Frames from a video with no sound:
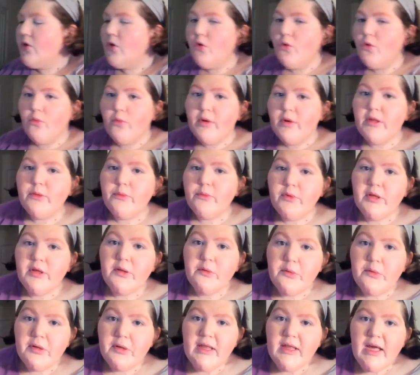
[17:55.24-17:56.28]
you
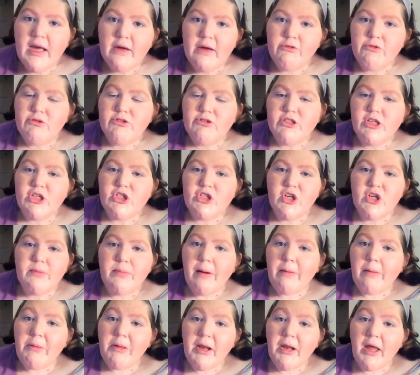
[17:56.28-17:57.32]
really have rosacea, you're
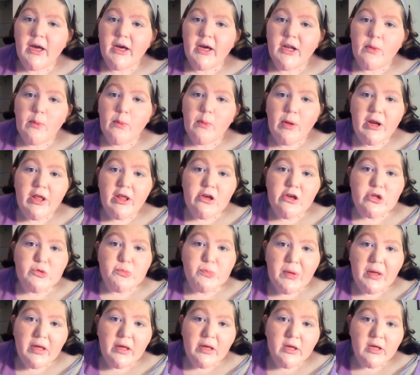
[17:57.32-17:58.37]
probably not going to want to use
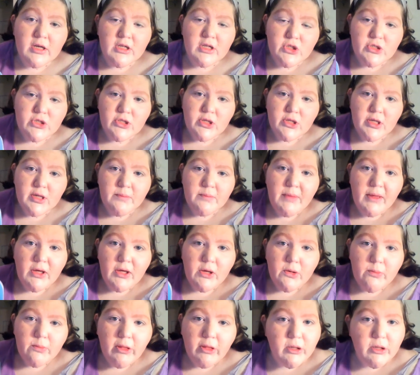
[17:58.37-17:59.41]
pink because it's going to
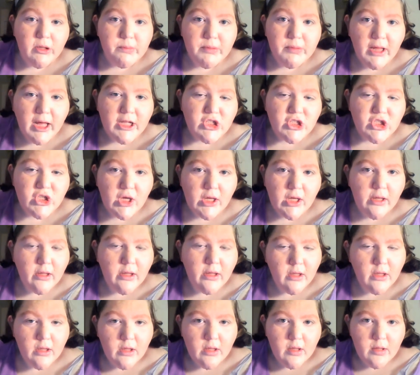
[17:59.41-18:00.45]
make you look blotchy.
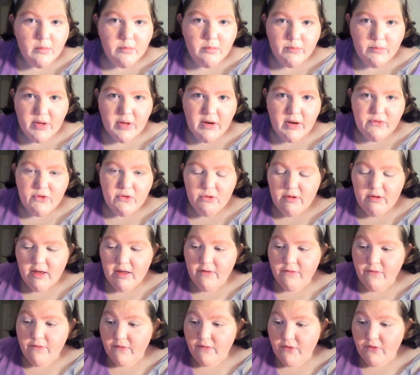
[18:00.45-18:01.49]
But if
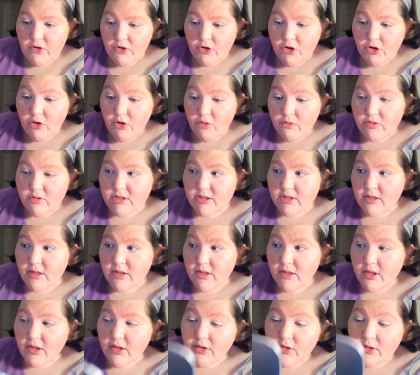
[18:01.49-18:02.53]
you don't,
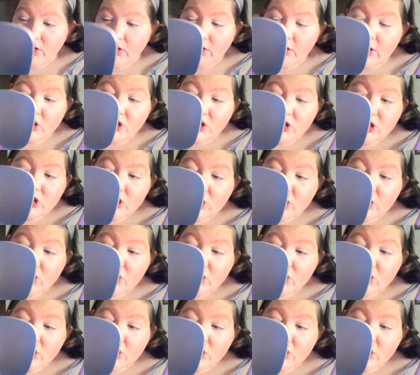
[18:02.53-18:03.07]
you can just